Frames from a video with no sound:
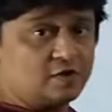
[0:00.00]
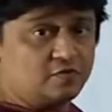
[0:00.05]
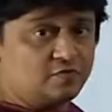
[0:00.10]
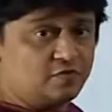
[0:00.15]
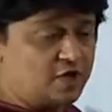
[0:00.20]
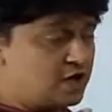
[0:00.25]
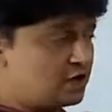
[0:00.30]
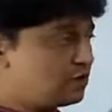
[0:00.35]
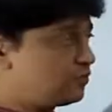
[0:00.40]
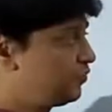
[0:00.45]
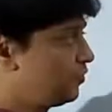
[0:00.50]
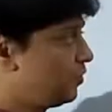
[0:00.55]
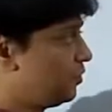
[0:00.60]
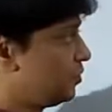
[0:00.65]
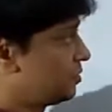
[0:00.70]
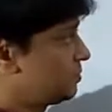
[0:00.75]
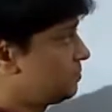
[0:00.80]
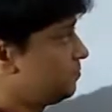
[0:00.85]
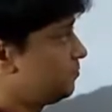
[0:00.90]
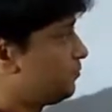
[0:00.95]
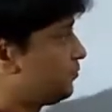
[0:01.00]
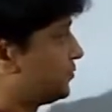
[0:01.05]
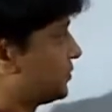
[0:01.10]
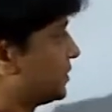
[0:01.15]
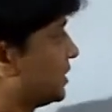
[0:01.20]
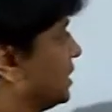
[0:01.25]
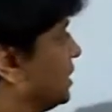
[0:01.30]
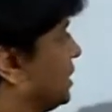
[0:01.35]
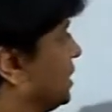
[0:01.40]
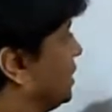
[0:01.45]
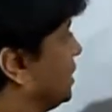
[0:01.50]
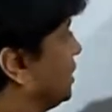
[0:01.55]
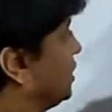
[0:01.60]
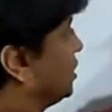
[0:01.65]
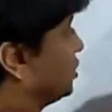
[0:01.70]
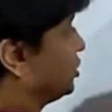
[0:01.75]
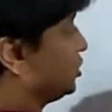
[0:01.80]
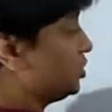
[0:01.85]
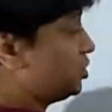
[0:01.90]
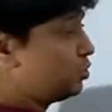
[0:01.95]
Therefore,
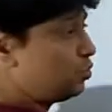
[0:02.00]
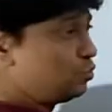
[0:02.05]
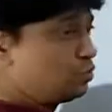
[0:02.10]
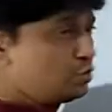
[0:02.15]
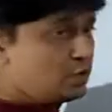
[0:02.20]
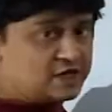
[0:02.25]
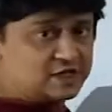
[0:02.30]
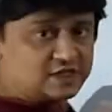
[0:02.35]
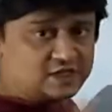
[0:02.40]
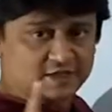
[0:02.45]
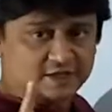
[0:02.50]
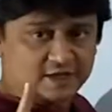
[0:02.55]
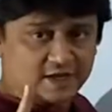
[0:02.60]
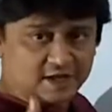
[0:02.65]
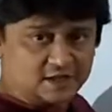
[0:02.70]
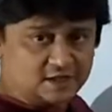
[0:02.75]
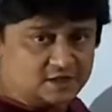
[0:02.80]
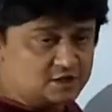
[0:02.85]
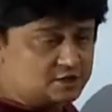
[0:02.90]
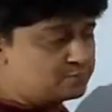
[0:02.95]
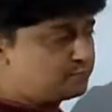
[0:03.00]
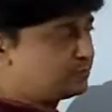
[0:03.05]
new distance